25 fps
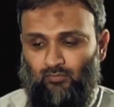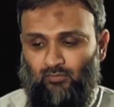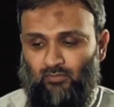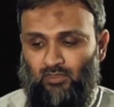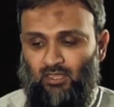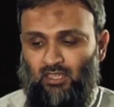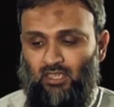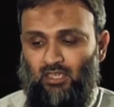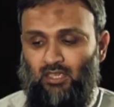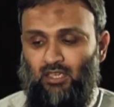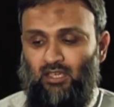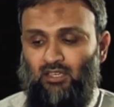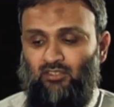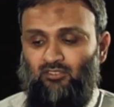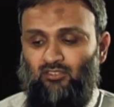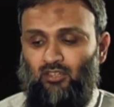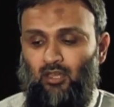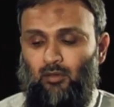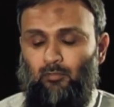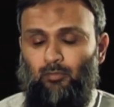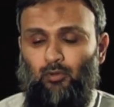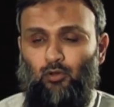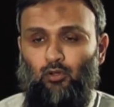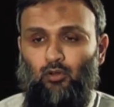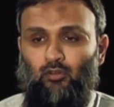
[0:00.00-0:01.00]
The
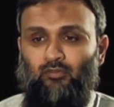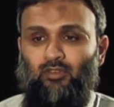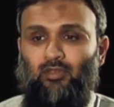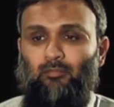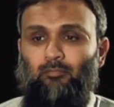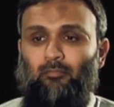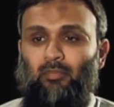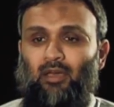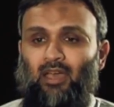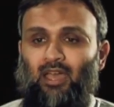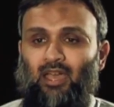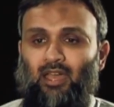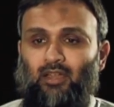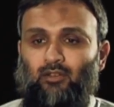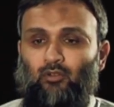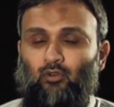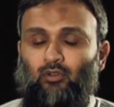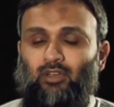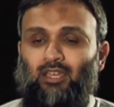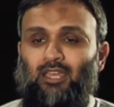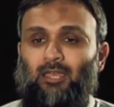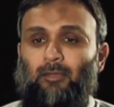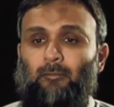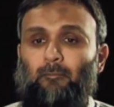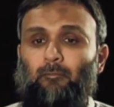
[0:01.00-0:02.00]
example of a bad
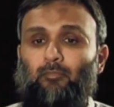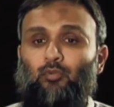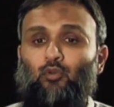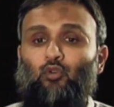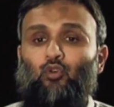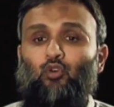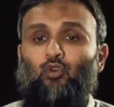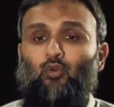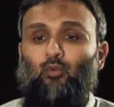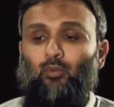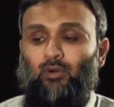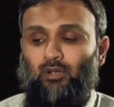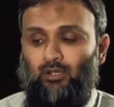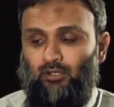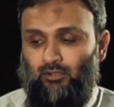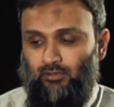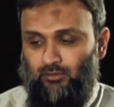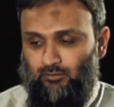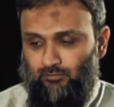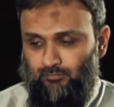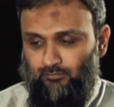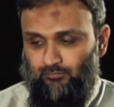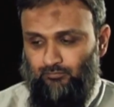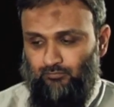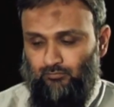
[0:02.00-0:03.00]
or impure word,
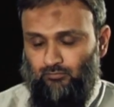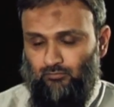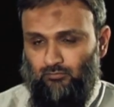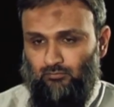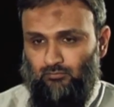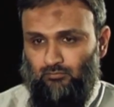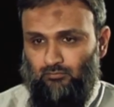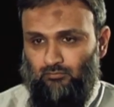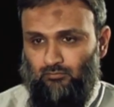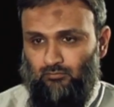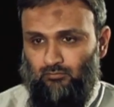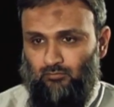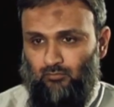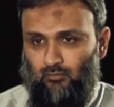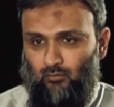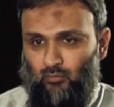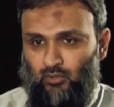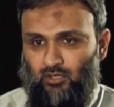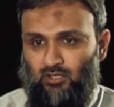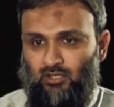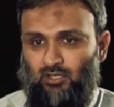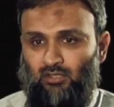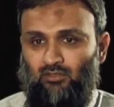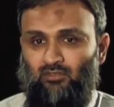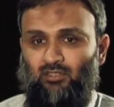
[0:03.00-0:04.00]

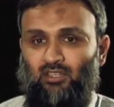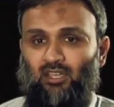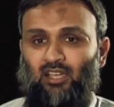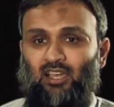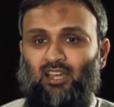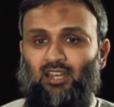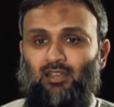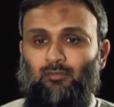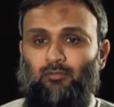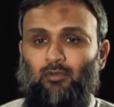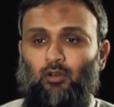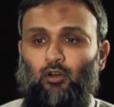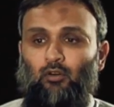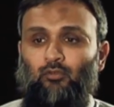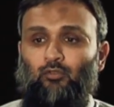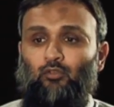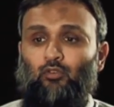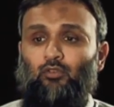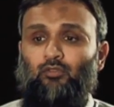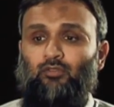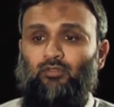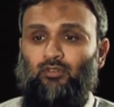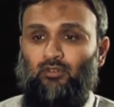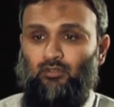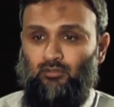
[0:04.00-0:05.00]
which is the kalima of
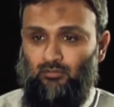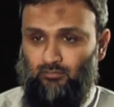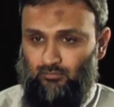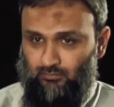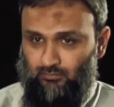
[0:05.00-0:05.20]
kufr,